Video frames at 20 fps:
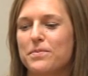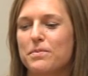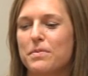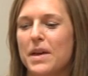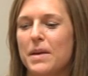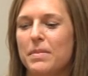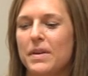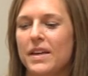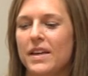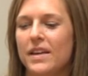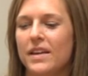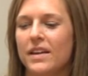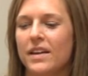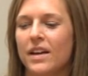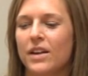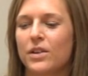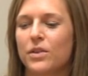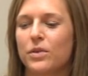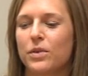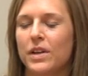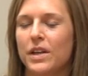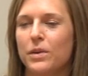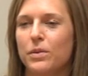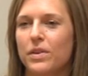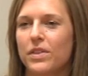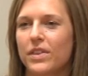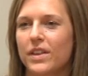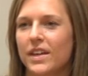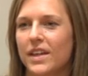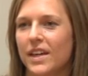maybe agree
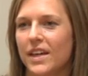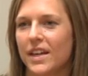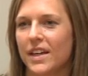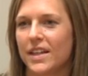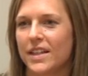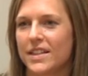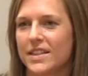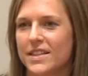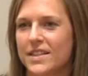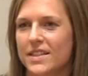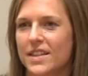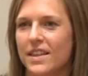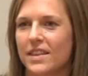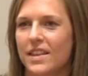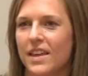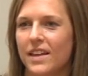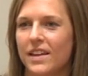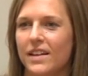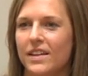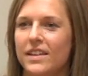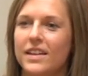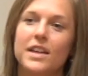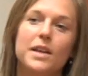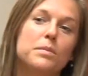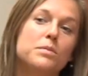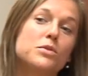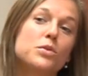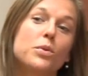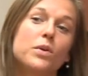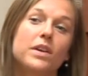with the kids that they could
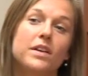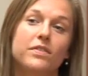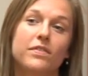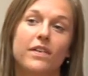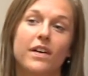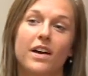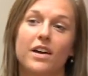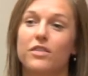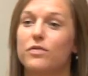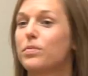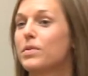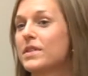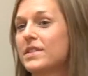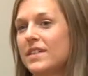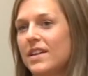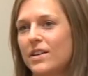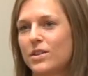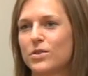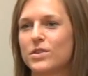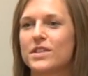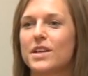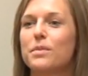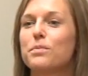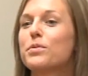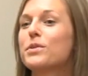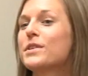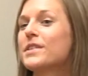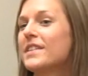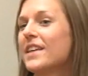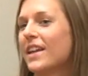keep 25% or some
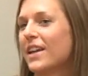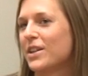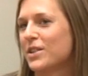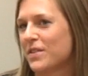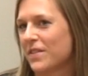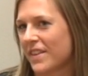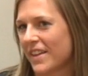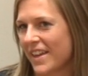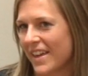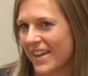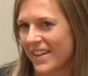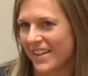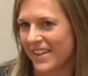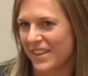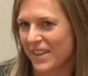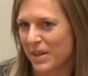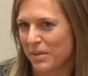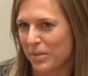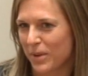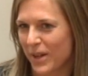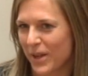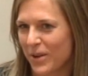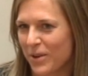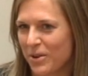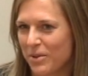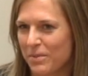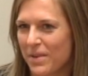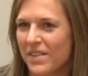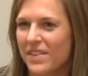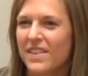percentage of the candy they bring
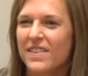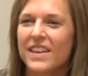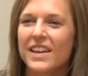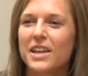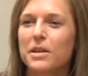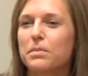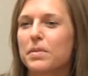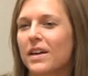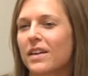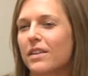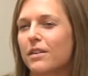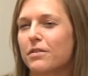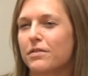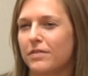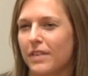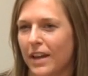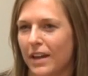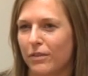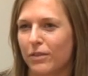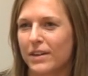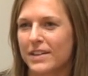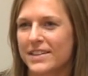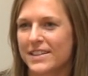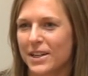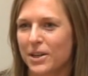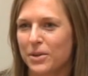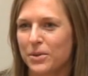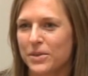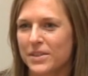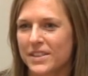home, and then they can pick their
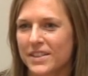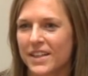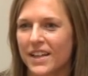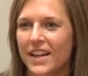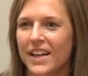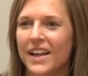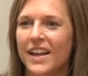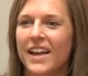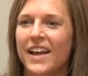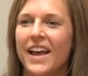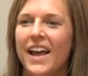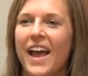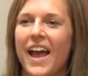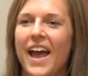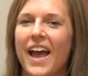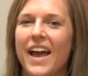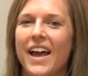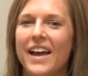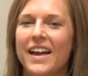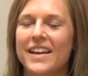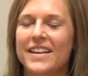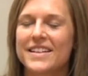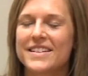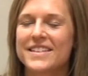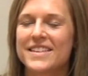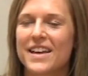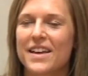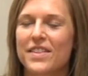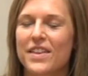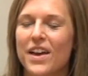favorites out.
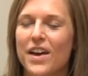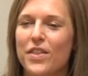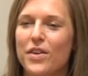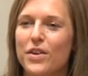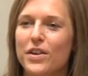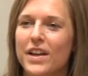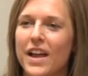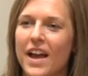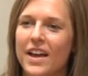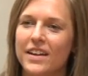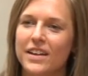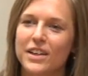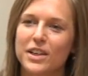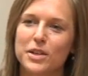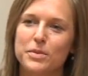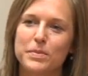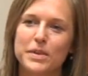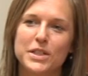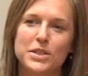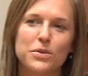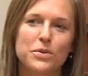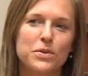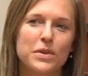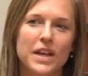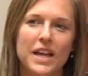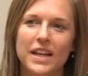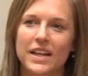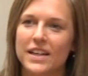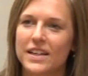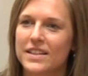And the other candy could be
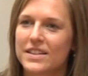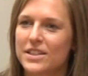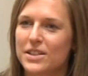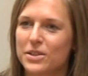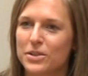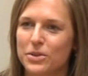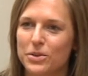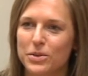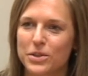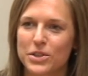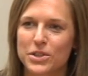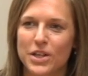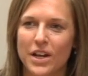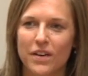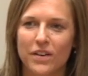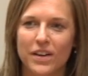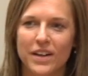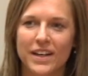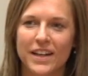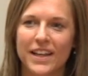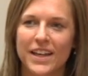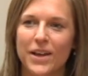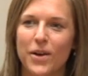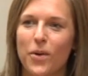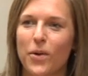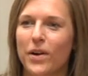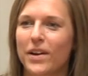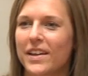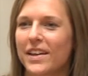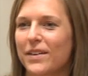donated to a charity
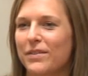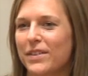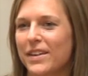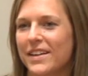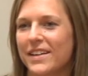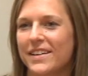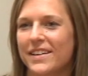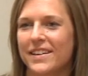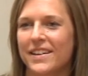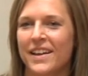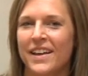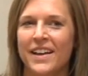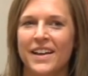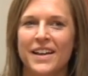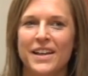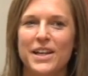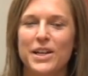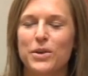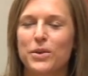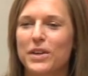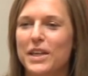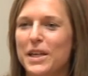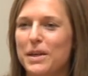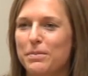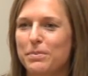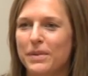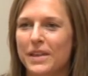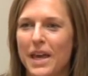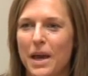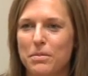or given, you know,
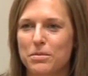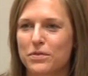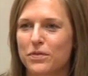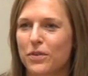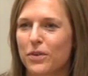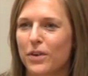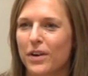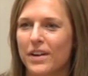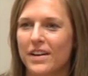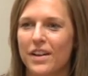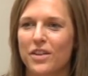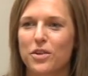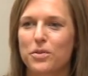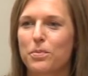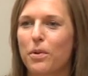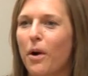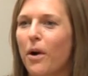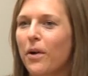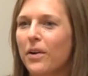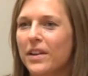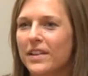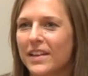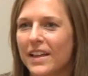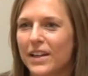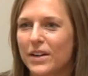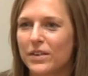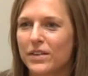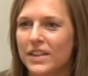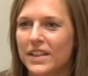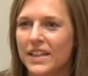kept for another party
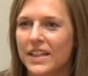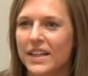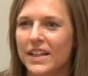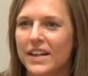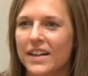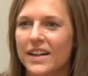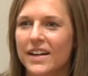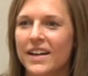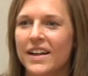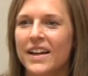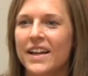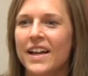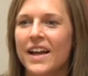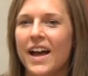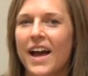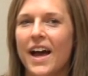later in the year.